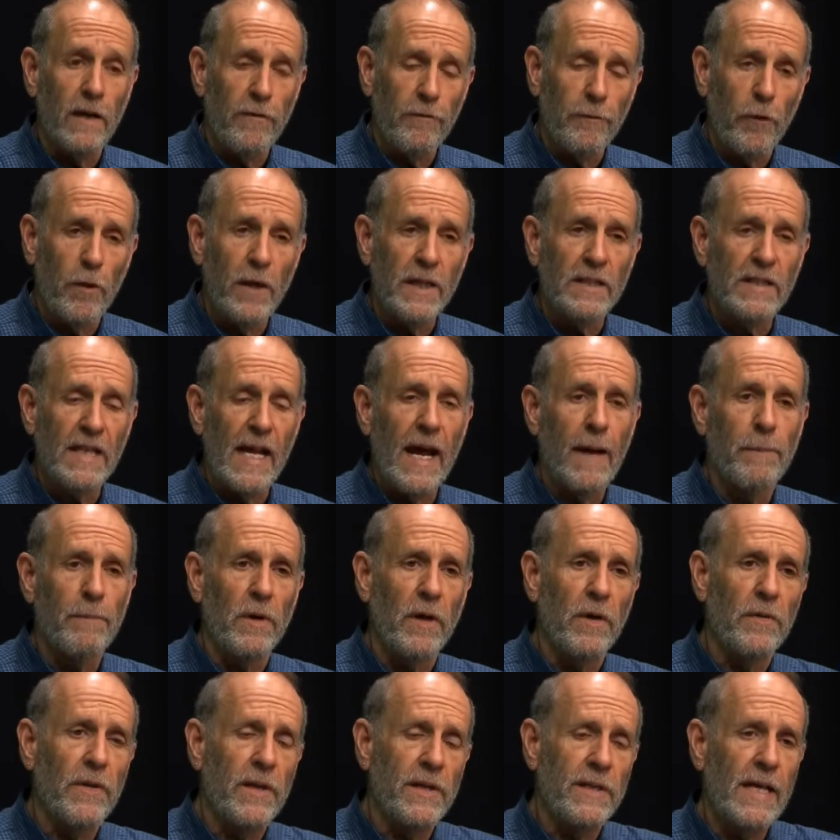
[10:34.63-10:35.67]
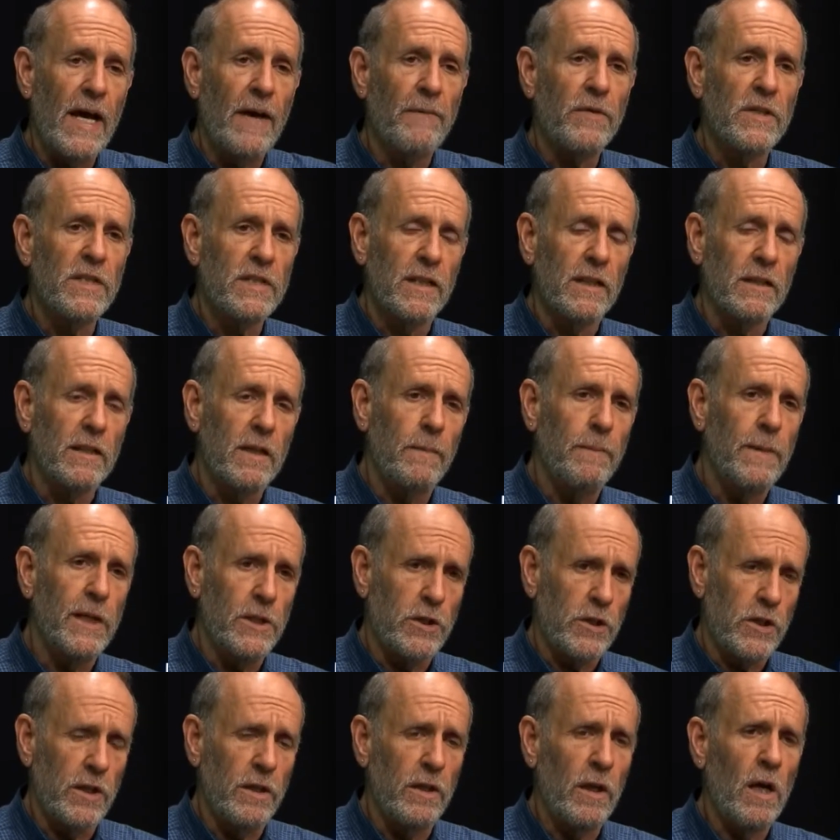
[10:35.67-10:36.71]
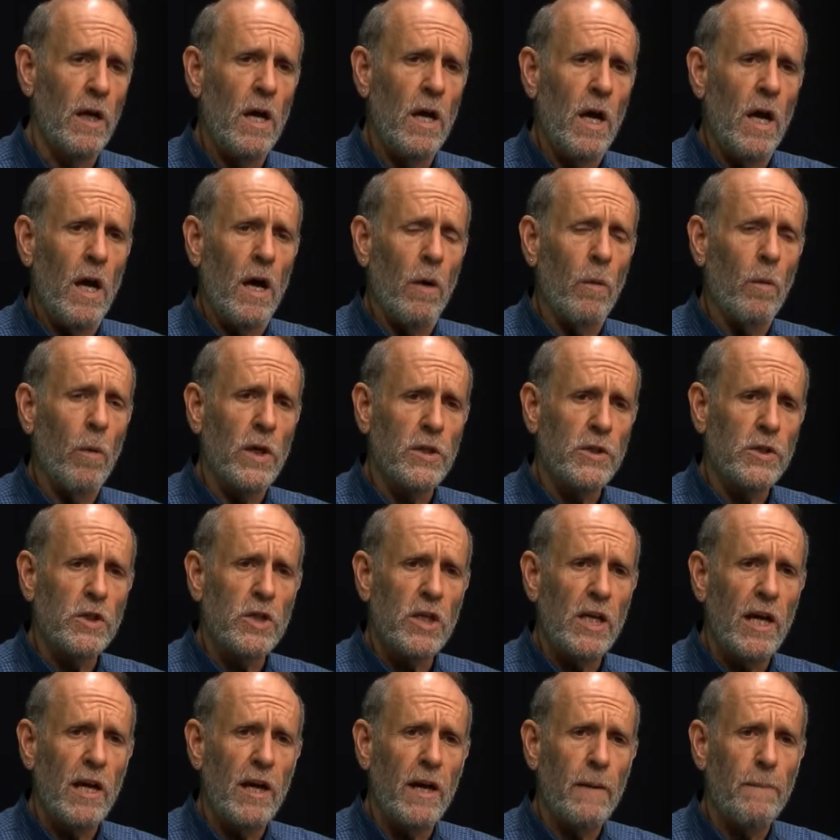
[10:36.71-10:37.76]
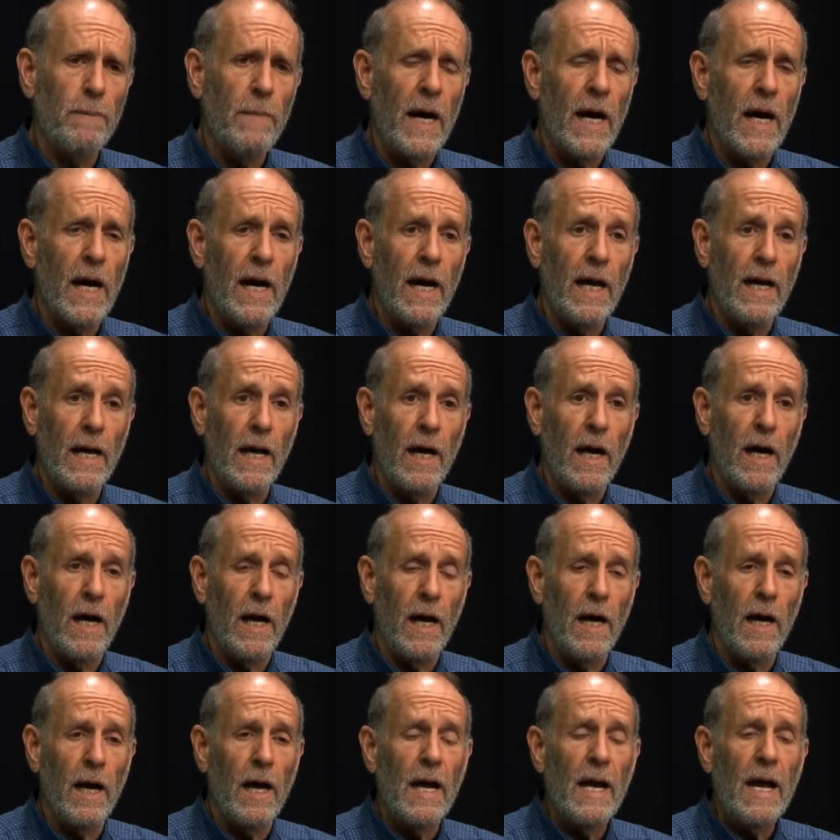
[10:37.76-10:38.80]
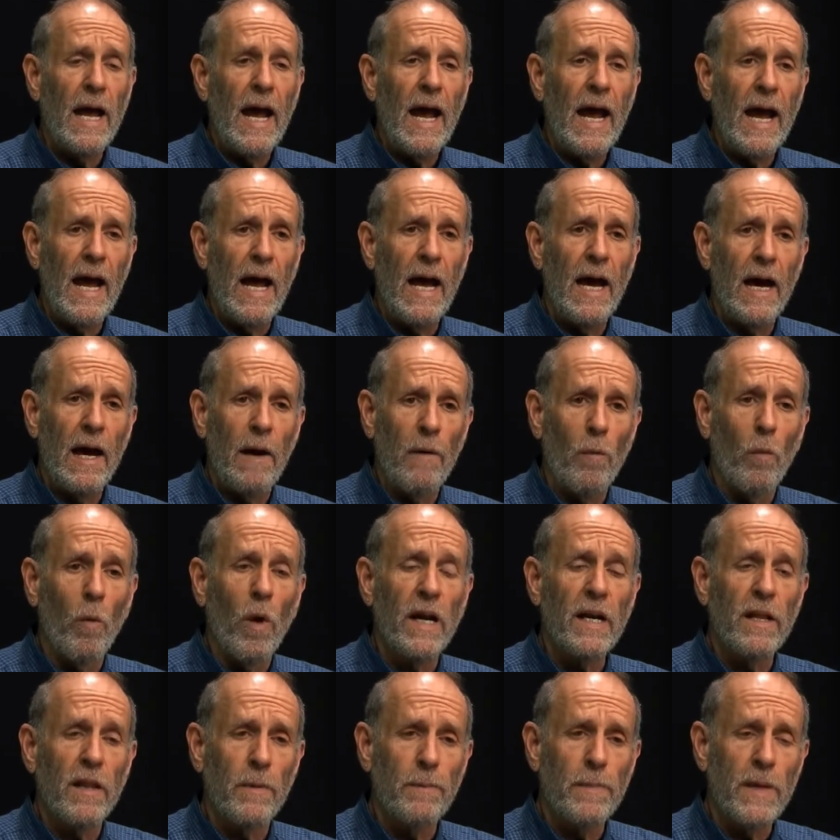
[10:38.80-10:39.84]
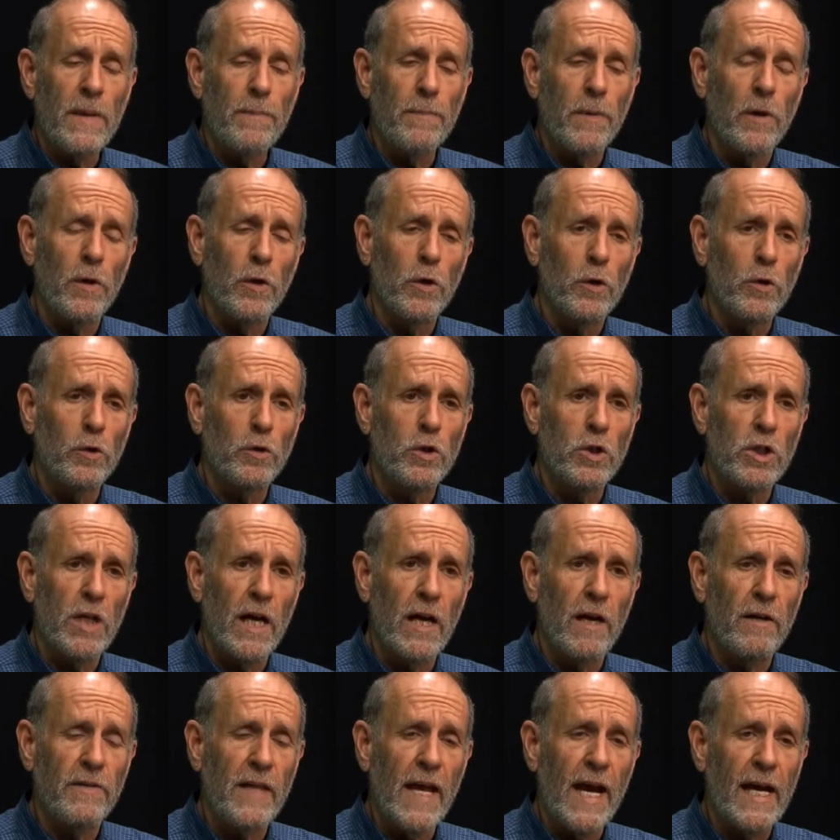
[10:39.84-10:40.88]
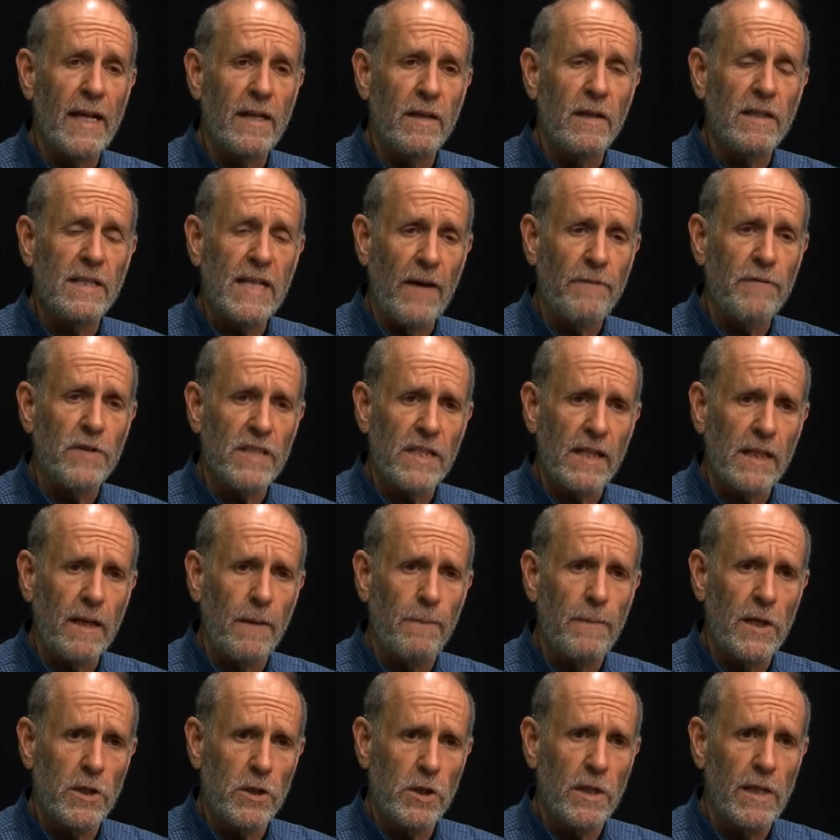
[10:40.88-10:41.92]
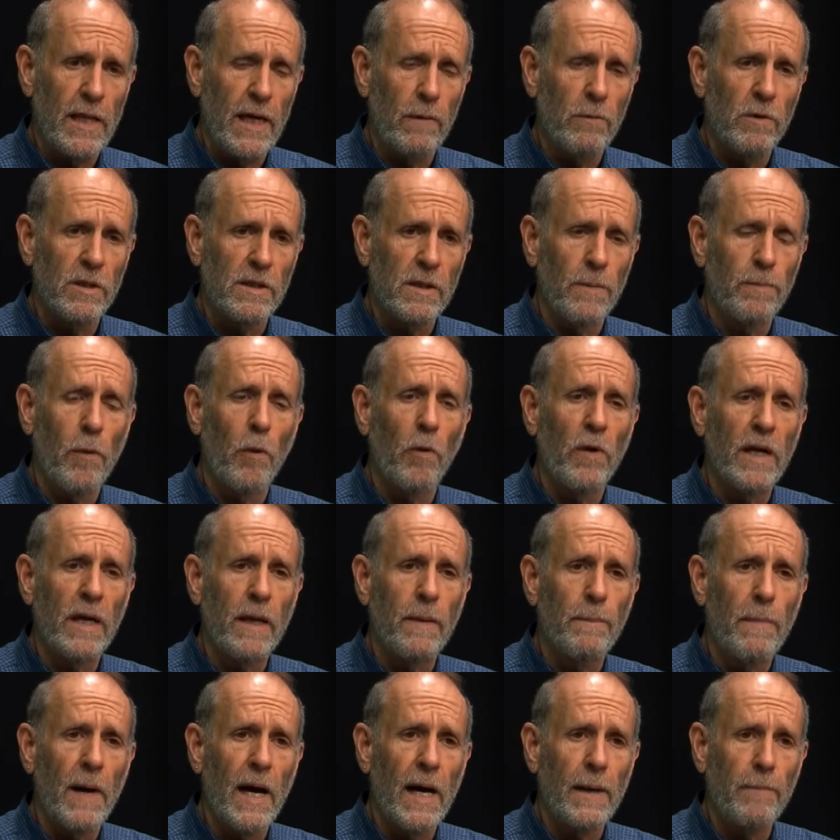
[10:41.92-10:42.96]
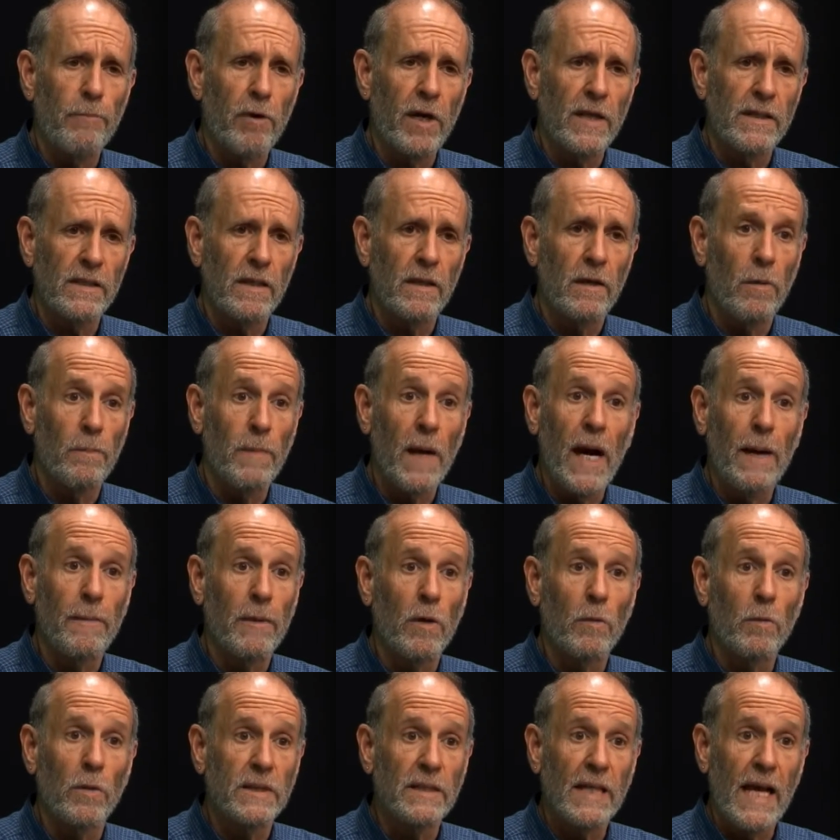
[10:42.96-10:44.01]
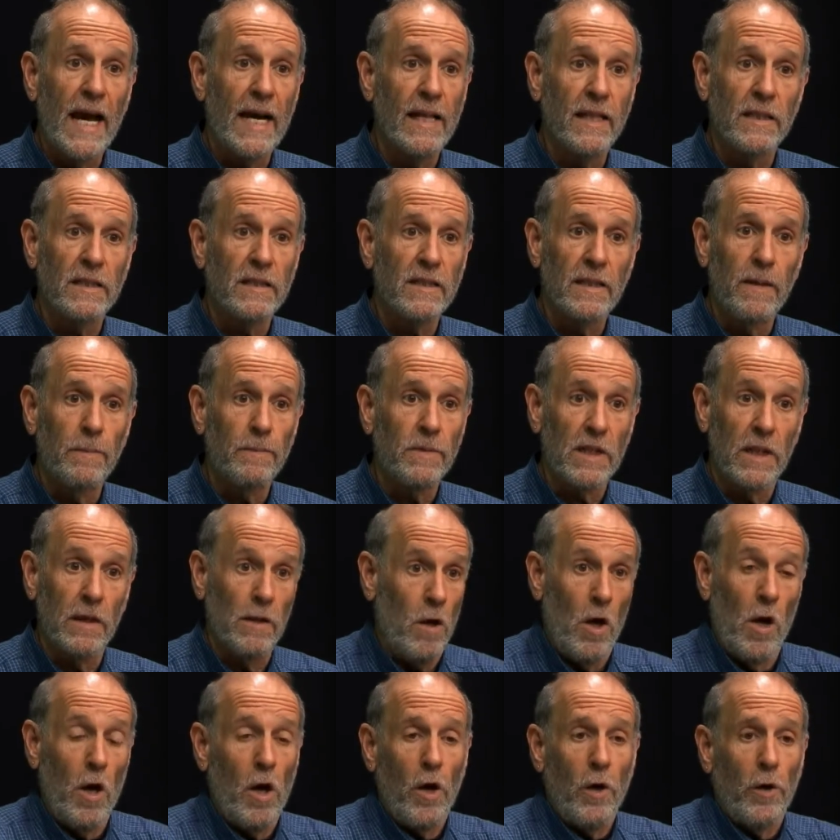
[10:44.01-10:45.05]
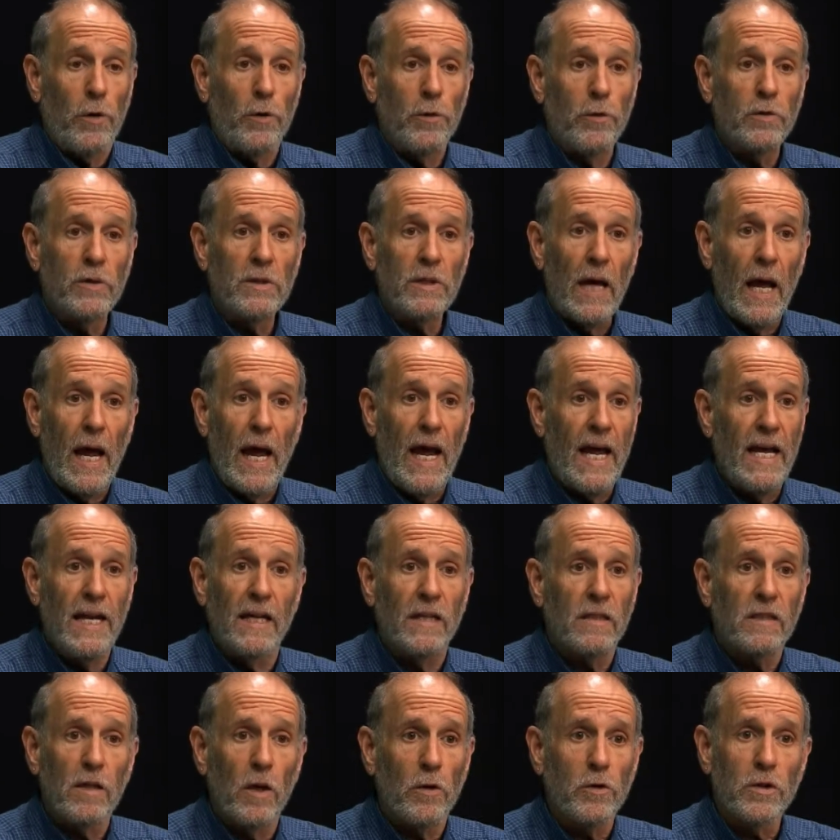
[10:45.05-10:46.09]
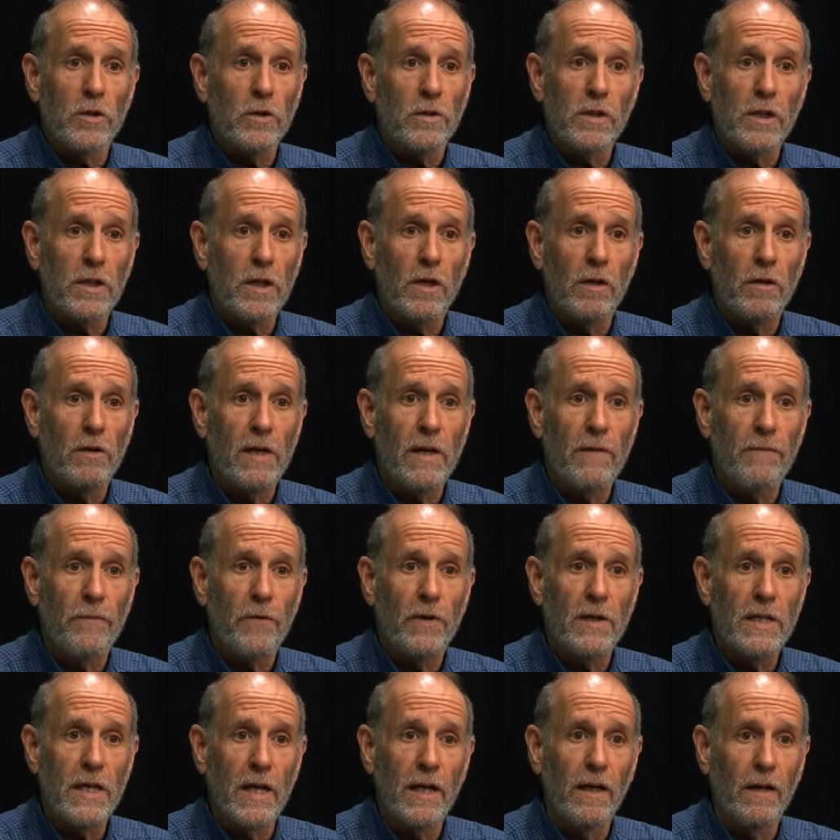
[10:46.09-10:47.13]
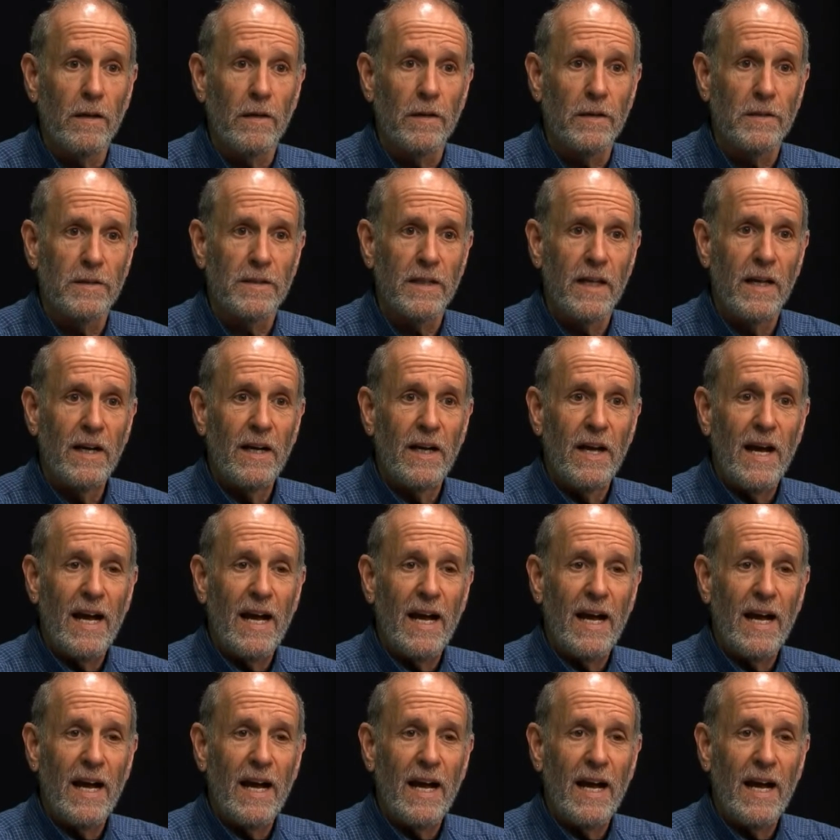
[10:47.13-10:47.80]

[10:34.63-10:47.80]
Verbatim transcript: For example, the Deficit Commission was chaired by uh, uh, one of the people who chaired that deficit commission that was appointed by President Obama was Alan Simpson, who's hated Social Security for years. Mm -hmm.